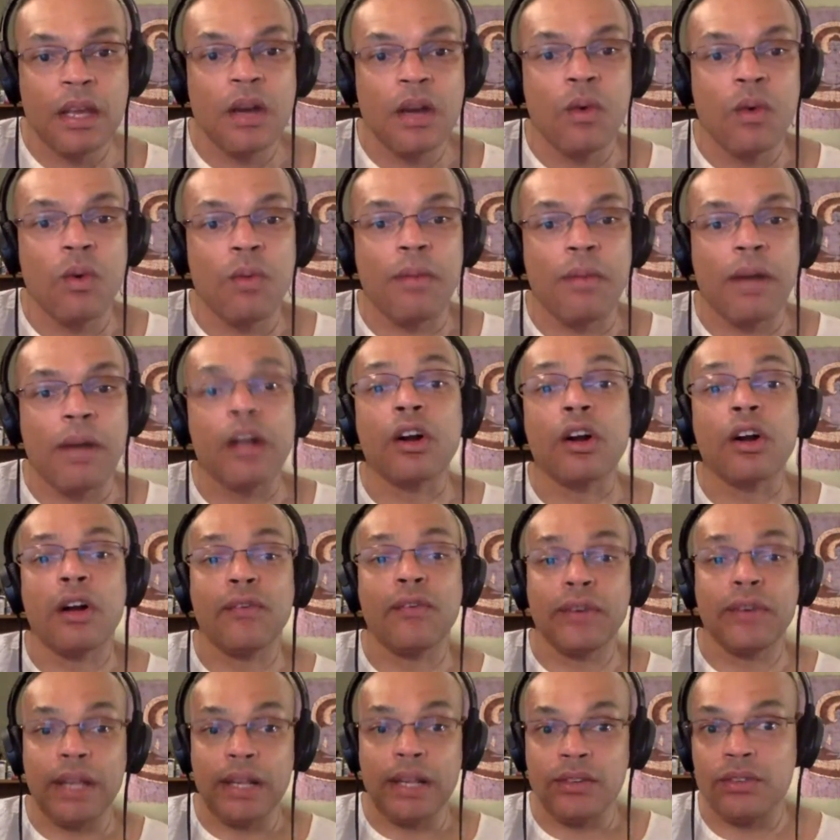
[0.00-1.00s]
when my
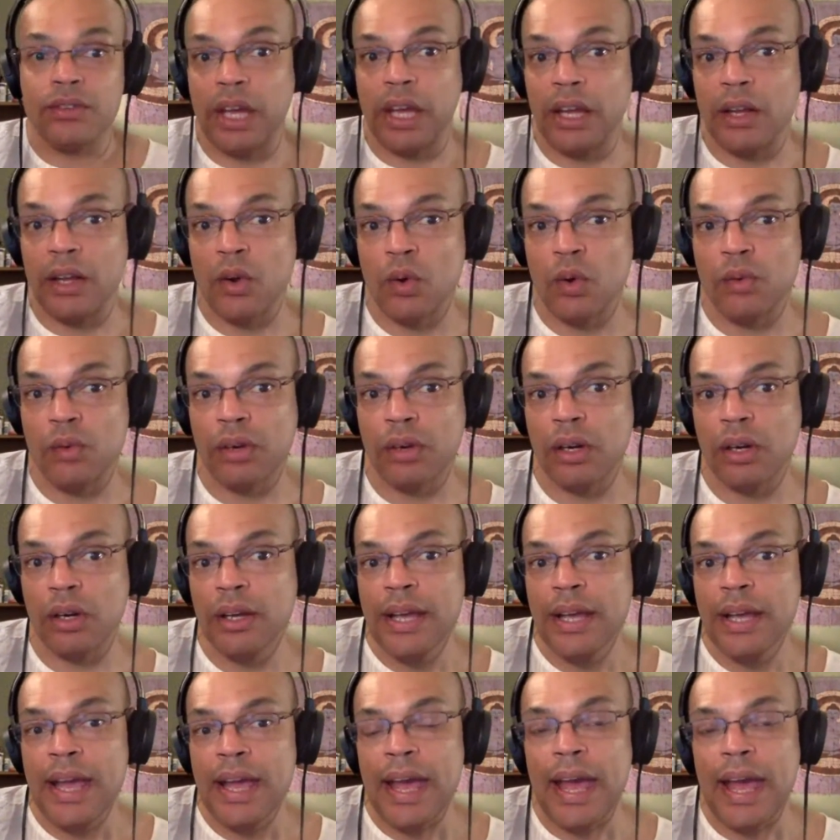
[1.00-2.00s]
girlfriend had stayed over,
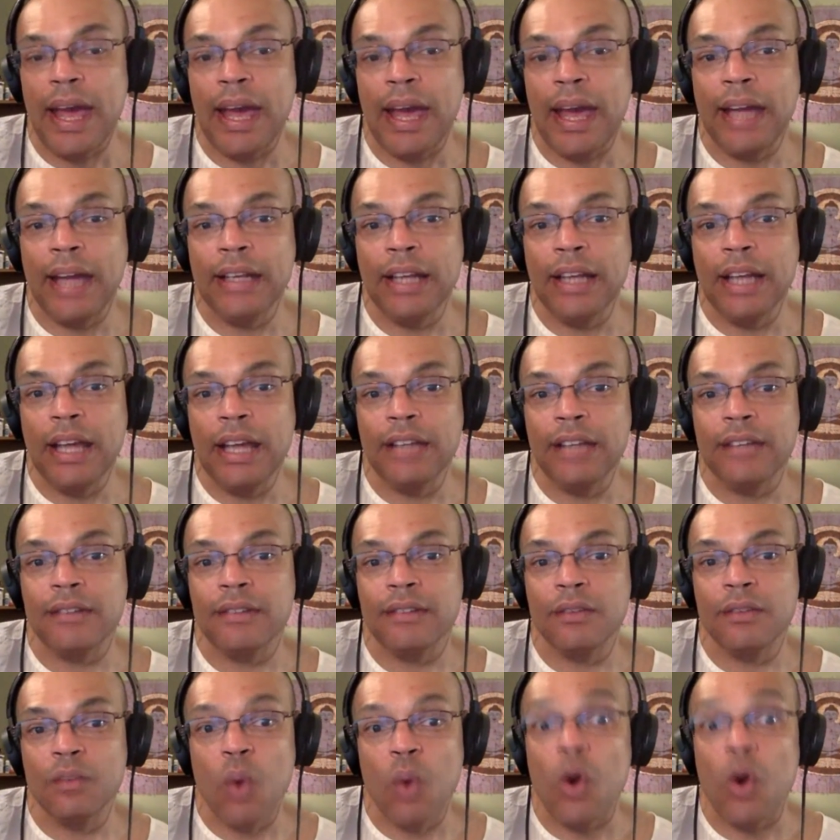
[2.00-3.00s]
and it
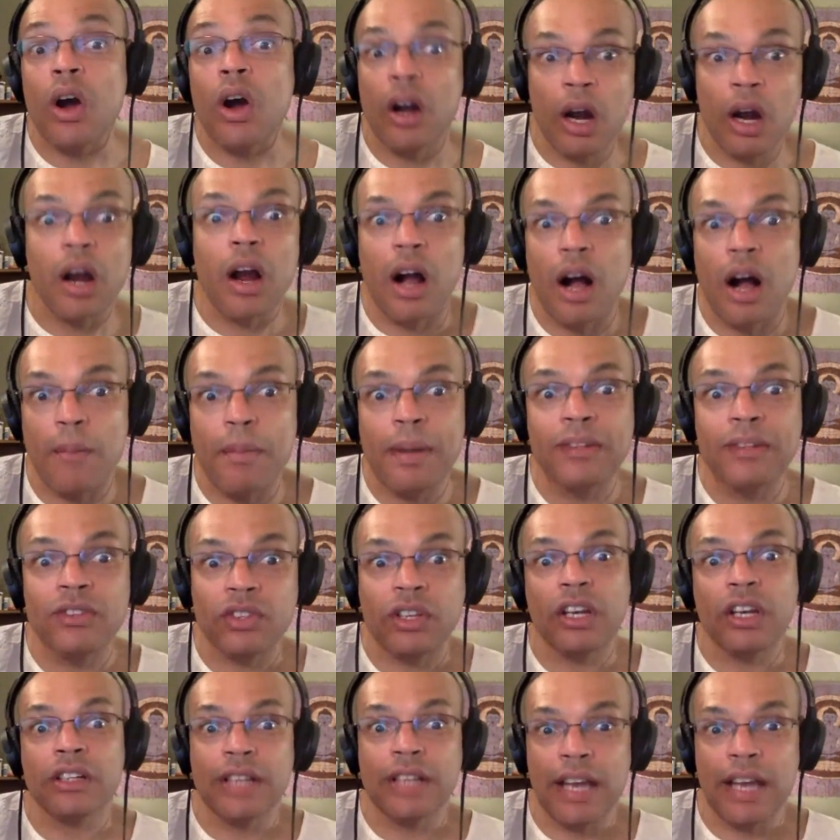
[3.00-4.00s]
woke her up and
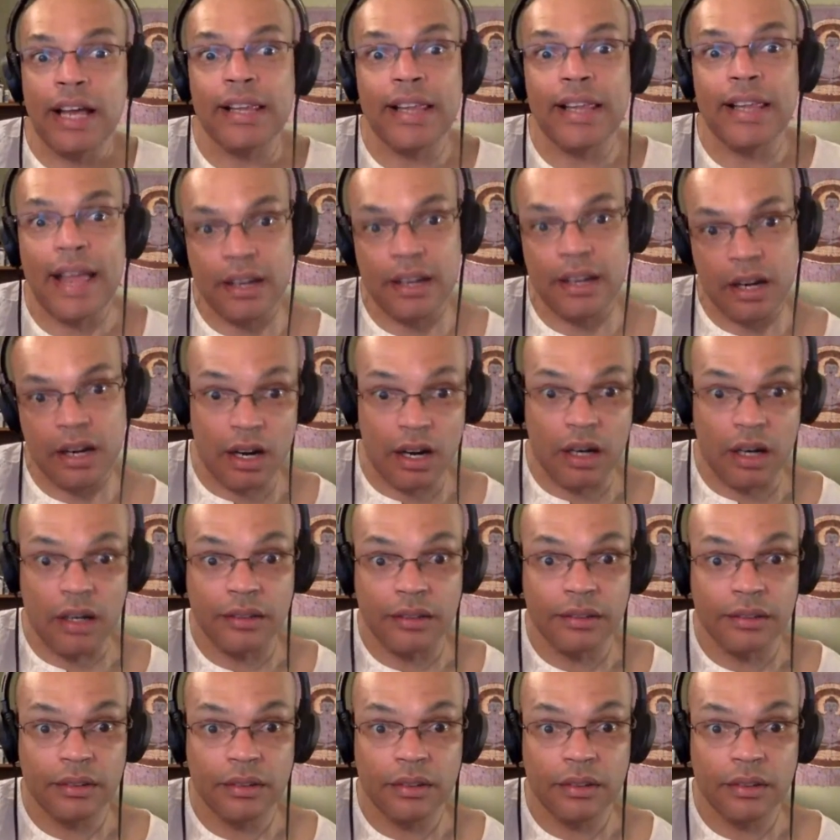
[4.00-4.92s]
scared the hell out of her.